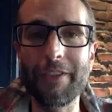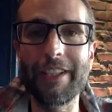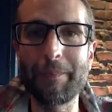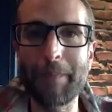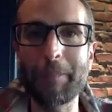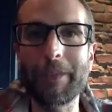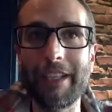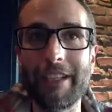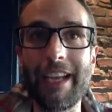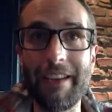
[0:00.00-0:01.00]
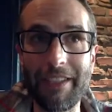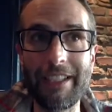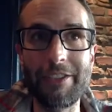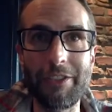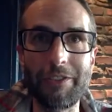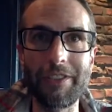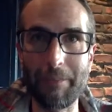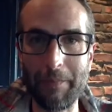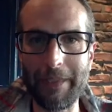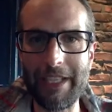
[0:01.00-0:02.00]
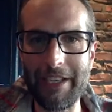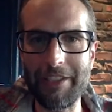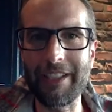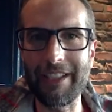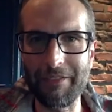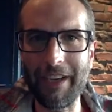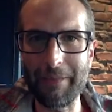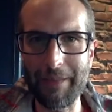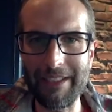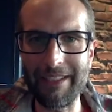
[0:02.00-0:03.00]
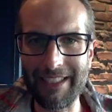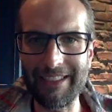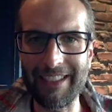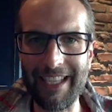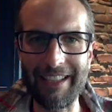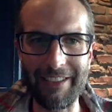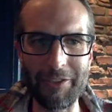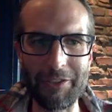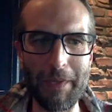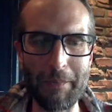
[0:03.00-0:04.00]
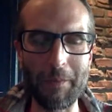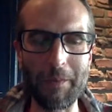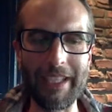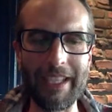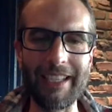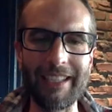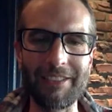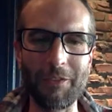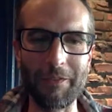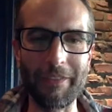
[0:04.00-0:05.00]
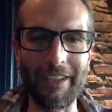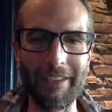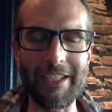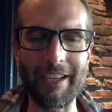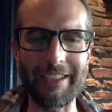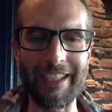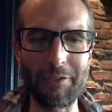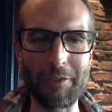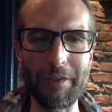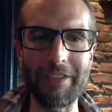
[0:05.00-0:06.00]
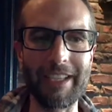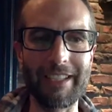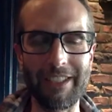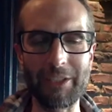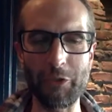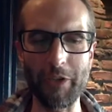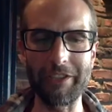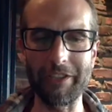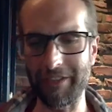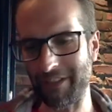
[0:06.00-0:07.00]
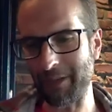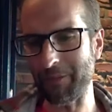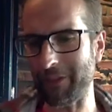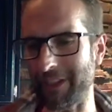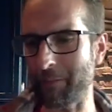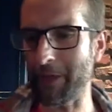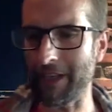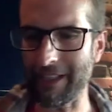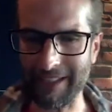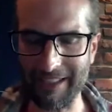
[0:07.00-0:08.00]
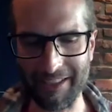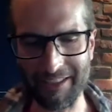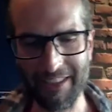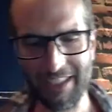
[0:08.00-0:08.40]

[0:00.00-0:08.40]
the people that are heavy into supplementation and vitamins and things like that, those people when they when we talk to them, especially at like trade shows, they'll come look at our product and I'll